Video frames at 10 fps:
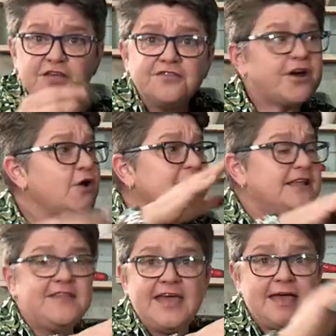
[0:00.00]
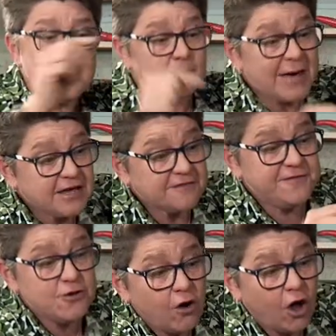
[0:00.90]
throw it in there, make a
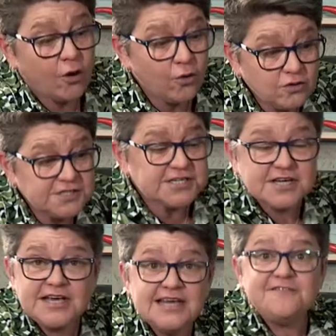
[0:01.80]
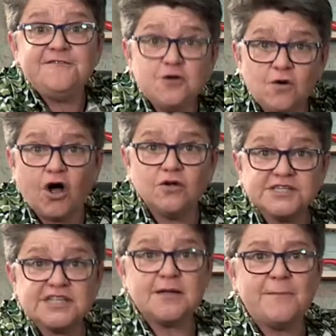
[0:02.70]
few holes, few
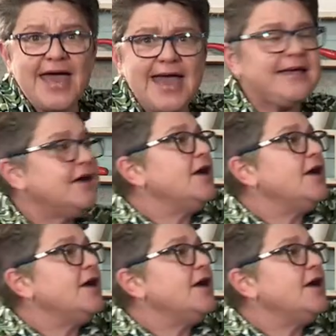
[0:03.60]
holes in the bag,